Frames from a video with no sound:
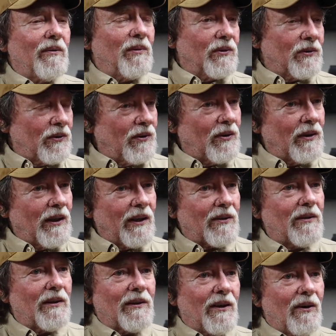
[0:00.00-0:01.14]
My son
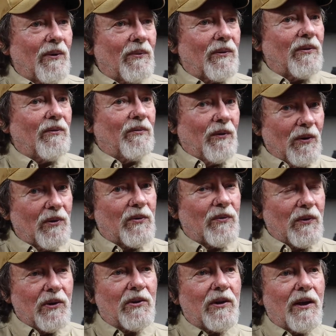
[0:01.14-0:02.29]
actually caught the first
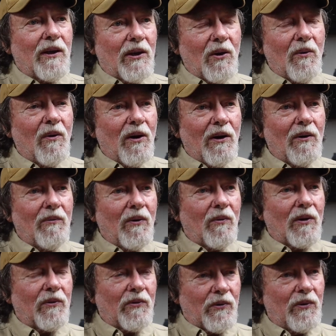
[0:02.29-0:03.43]
fish I know of on
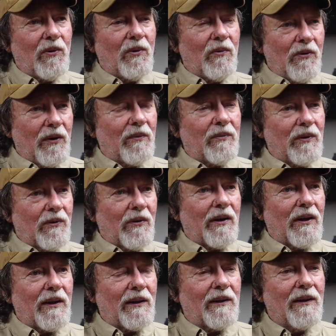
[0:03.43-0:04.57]
a true drift and
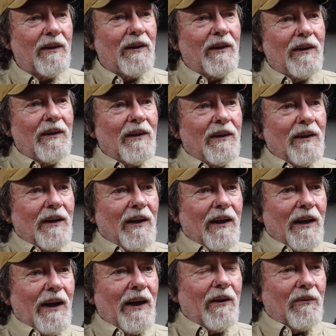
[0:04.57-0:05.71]
drag
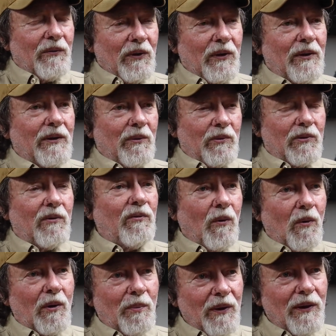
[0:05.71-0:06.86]
outfit that was a
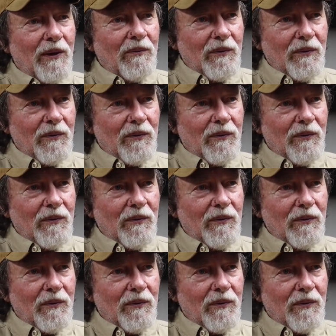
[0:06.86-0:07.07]
40-pound